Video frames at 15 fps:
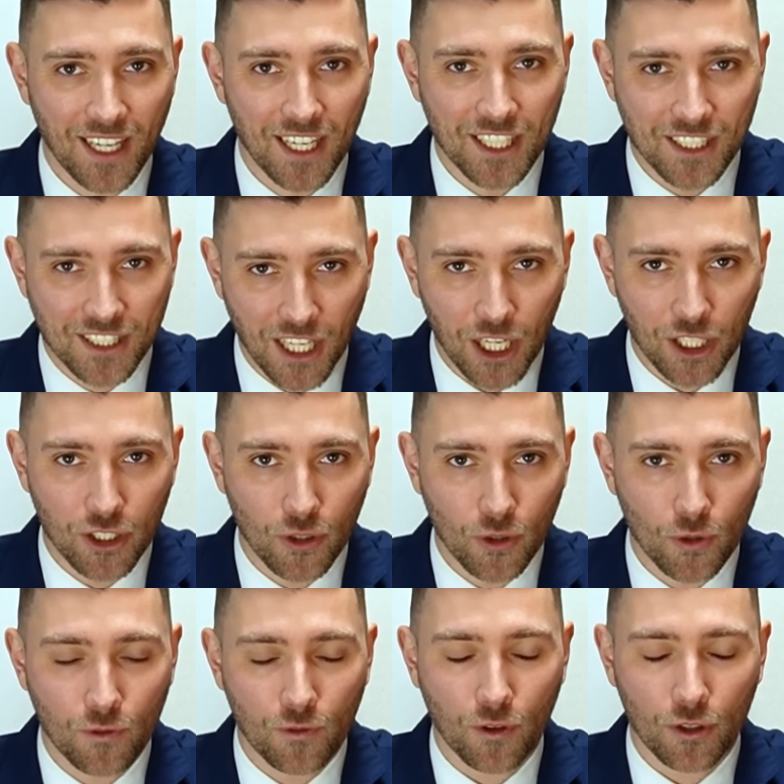Stay
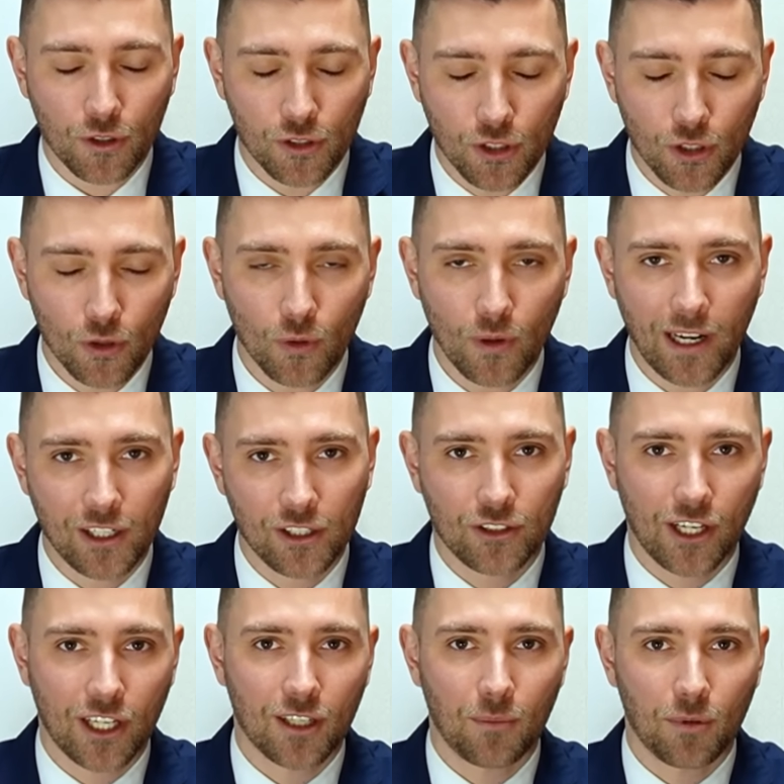tuned for two
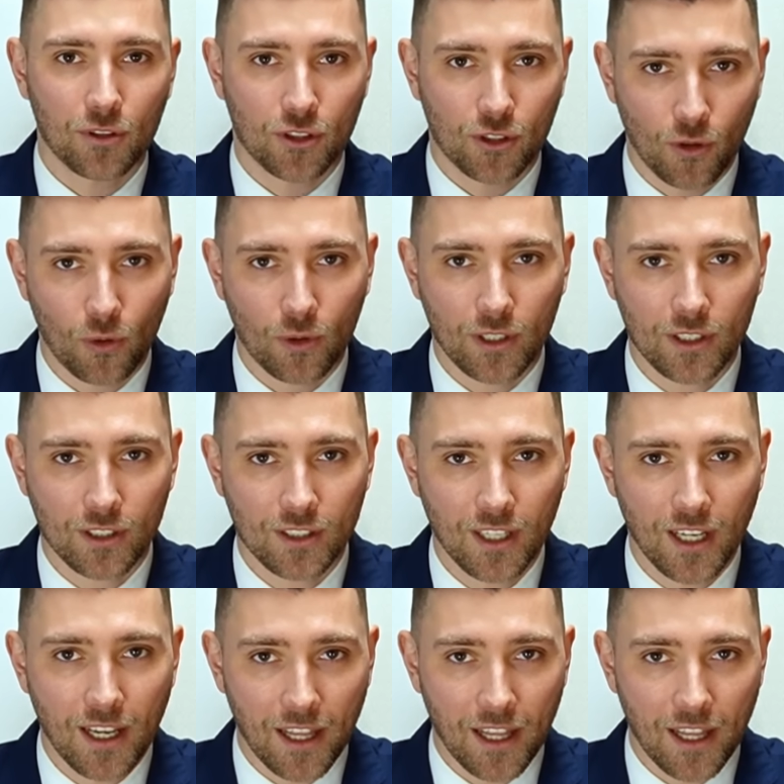incredible stories